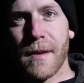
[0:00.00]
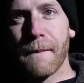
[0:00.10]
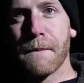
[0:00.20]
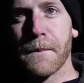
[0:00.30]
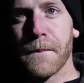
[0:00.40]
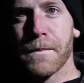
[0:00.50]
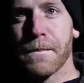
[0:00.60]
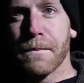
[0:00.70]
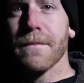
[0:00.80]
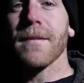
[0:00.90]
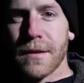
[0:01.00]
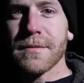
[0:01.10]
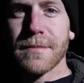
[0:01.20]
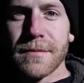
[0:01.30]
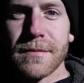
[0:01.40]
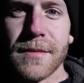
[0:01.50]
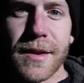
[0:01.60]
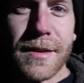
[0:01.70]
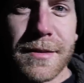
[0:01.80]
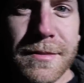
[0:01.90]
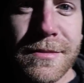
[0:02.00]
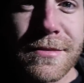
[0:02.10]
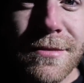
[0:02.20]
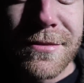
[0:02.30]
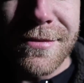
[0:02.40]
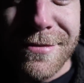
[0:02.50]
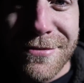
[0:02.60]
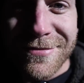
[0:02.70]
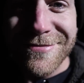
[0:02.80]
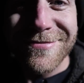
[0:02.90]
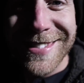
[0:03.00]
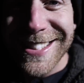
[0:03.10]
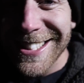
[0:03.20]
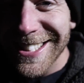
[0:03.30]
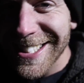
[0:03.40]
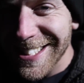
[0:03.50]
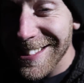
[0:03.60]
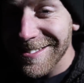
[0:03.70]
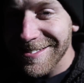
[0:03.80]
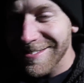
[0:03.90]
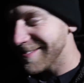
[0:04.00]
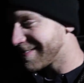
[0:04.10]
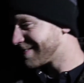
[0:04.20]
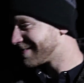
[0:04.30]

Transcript: milk mustache of eggnog. Oh, it's still there a little bit. It's nice. It's